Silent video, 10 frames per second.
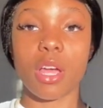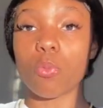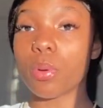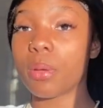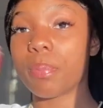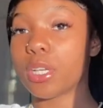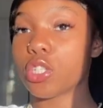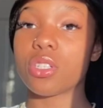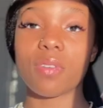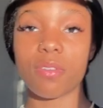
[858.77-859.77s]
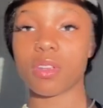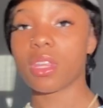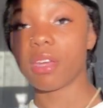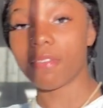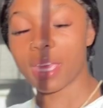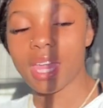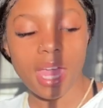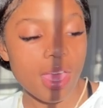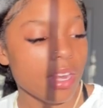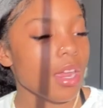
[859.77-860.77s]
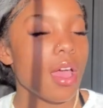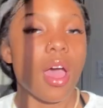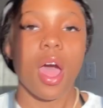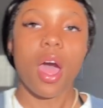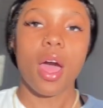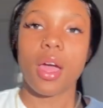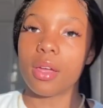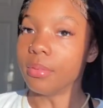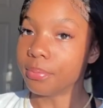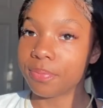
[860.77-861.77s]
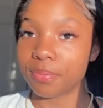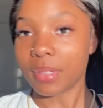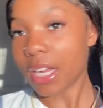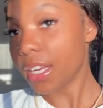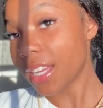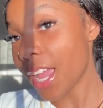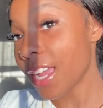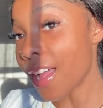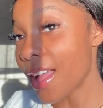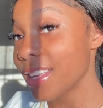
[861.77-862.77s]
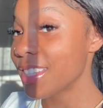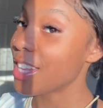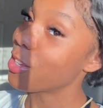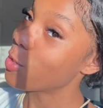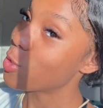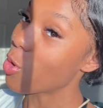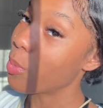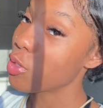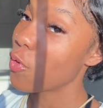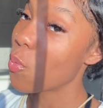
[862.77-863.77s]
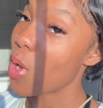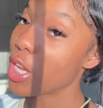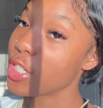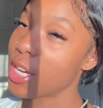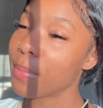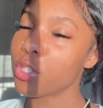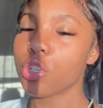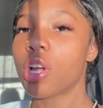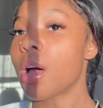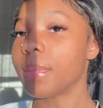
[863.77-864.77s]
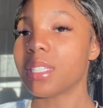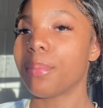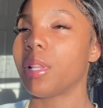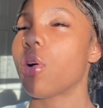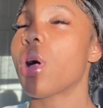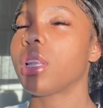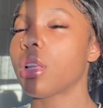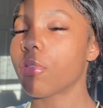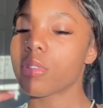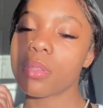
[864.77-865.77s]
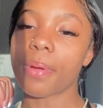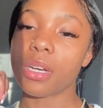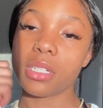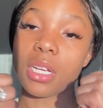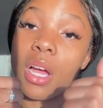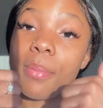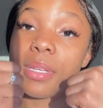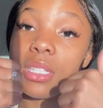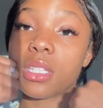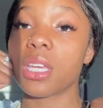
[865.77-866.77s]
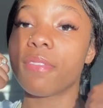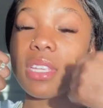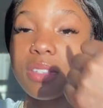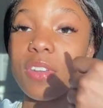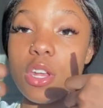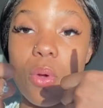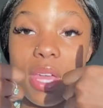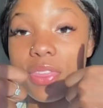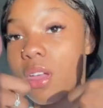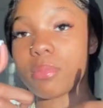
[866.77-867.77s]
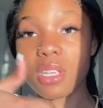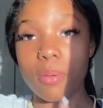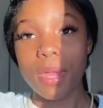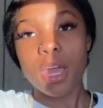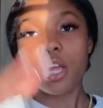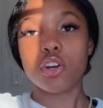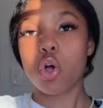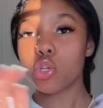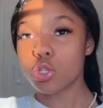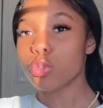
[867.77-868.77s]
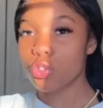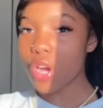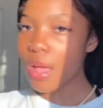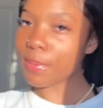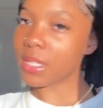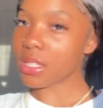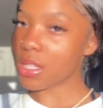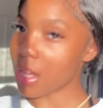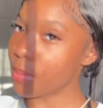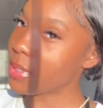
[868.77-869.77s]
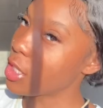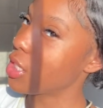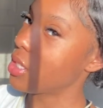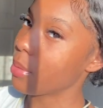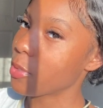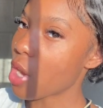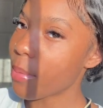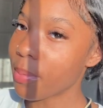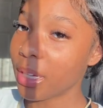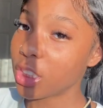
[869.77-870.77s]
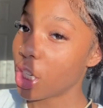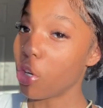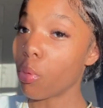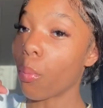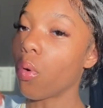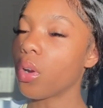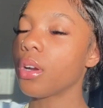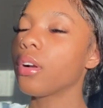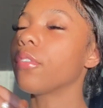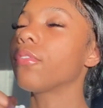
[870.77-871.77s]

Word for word: I'll put pictures of everything if I can um and yeah guys thank you so much for watching make sure you comment down below i love responding to comments give this video a thumbs up and also drop a sub to subscribe to my channel more